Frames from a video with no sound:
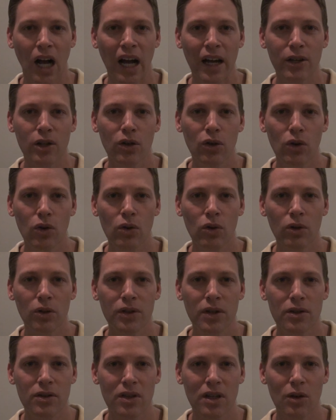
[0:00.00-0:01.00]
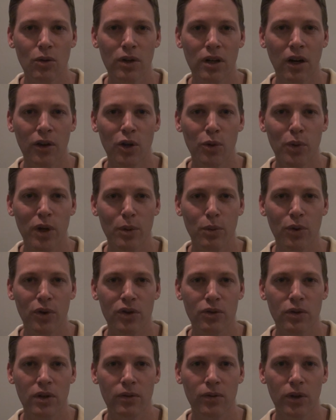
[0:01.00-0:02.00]
I googled to see what other
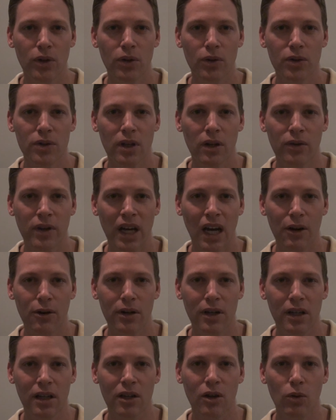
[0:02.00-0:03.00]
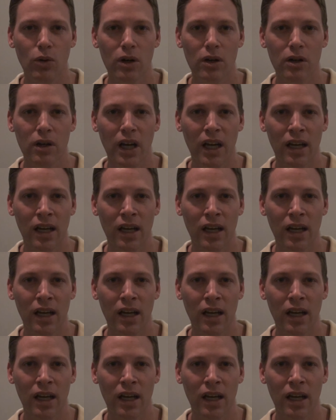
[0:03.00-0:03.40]
people's reviews of Keranique were,